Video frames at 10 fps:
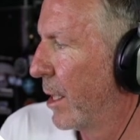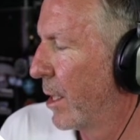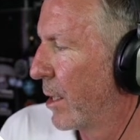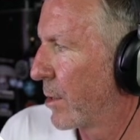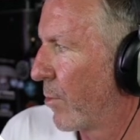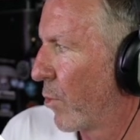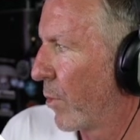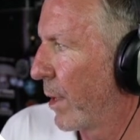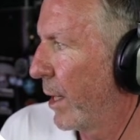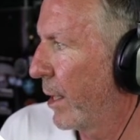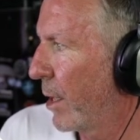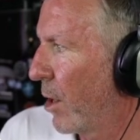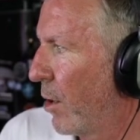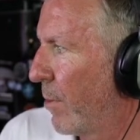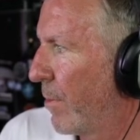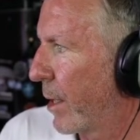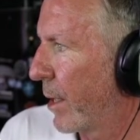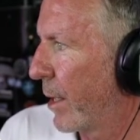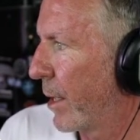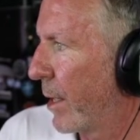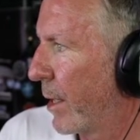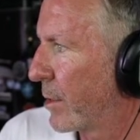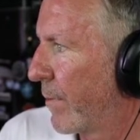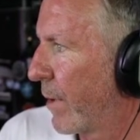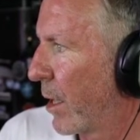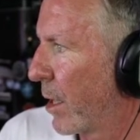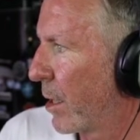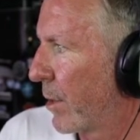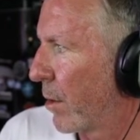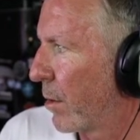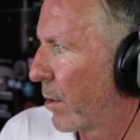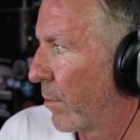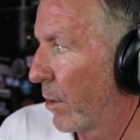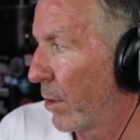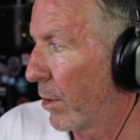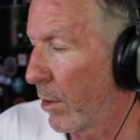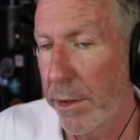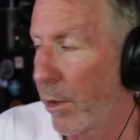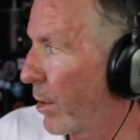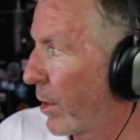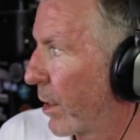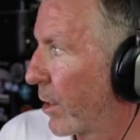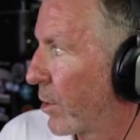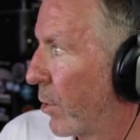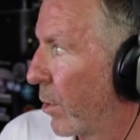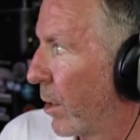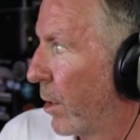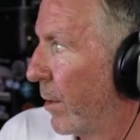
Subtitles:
So I'm really hoping it is available here. But you are getting a tour.